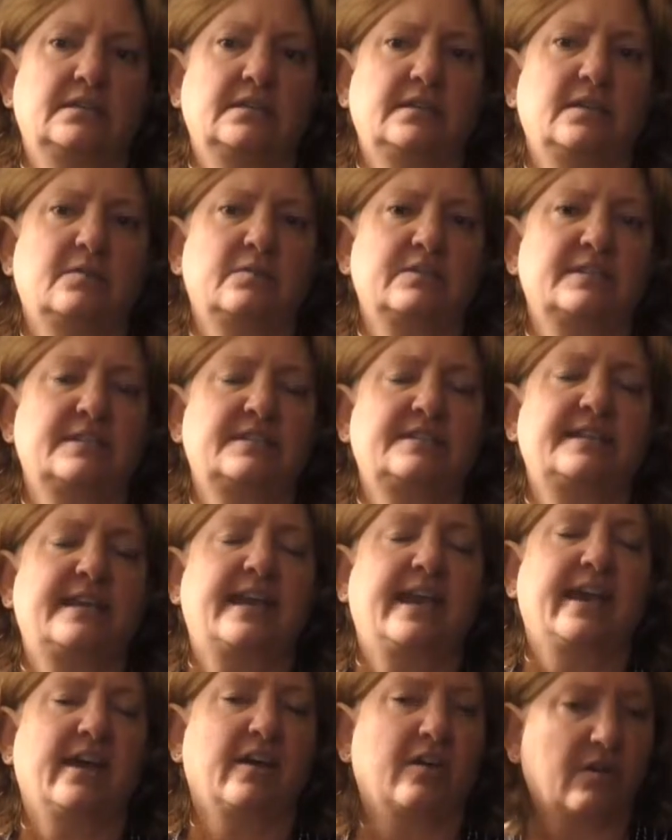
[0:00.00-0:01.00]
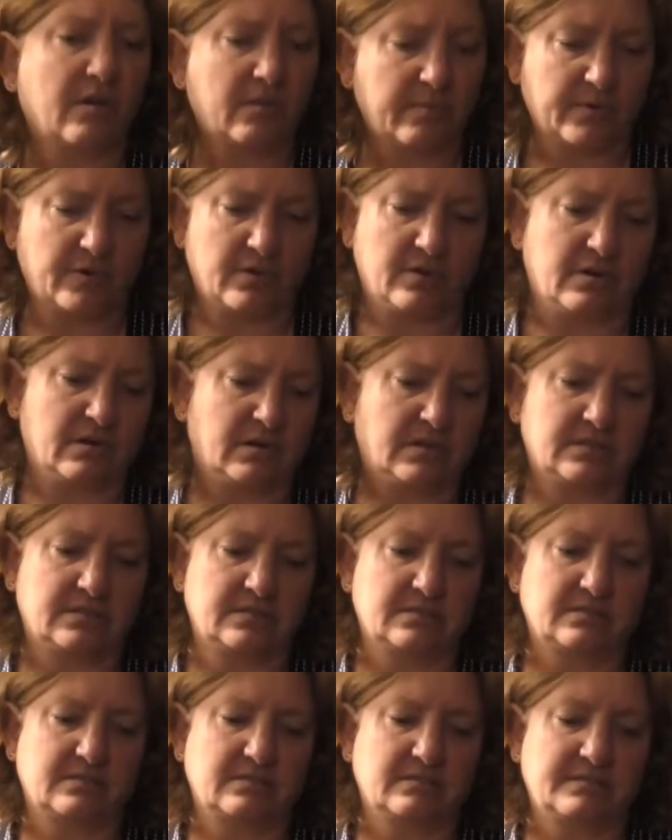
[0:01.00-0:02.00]
there was a terrible
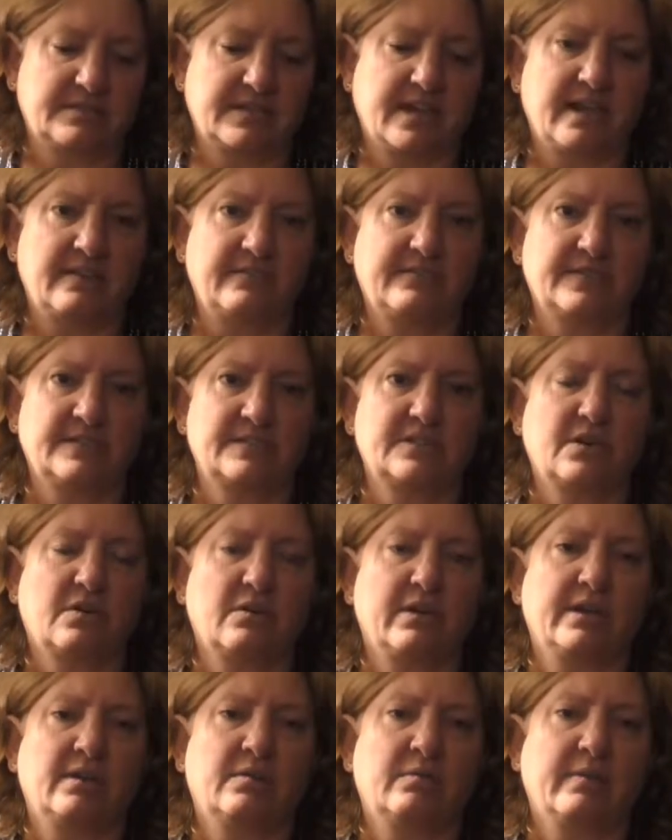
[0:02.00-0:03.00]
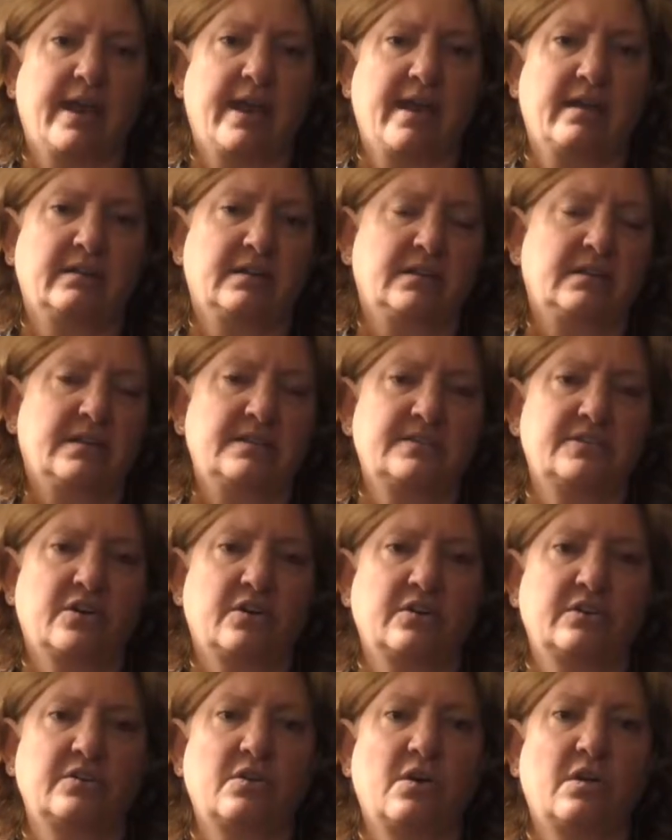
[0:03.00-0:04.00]
typhus going around, and they
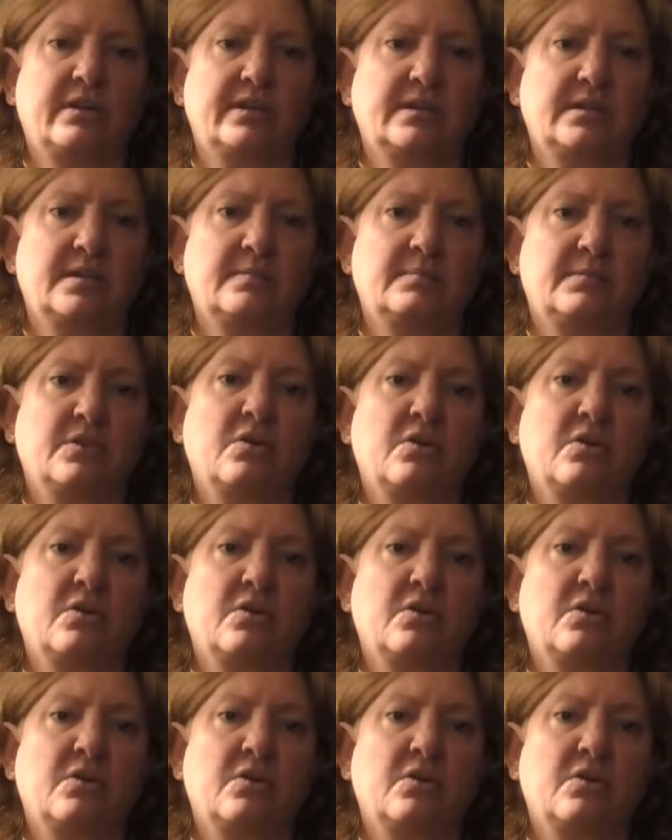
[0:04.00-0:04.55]
started calling them the